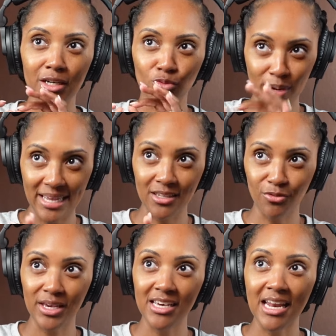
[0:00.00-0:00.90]
Randy
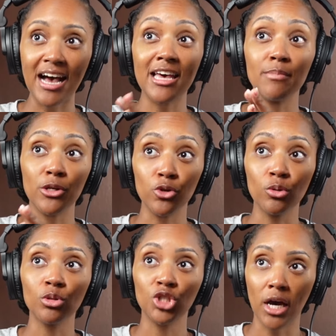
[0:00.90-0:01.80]
fan. I am a
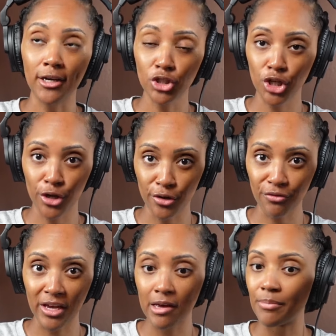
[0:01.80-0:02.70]
new Josh Turner
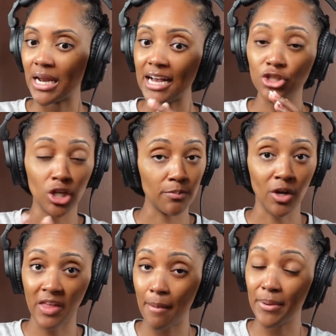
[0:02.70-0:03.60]
fan, but I jumped on
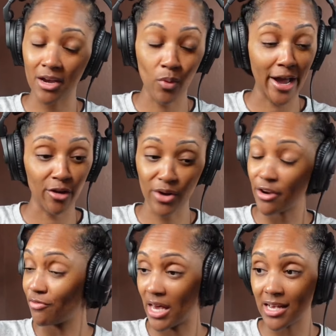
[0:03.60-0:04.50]
that bandwagon very
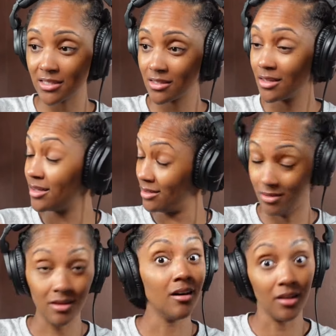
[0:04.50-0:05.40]
fast.
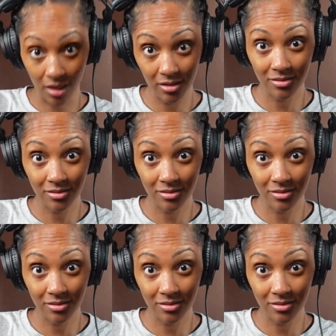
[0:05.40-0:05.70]
Hello?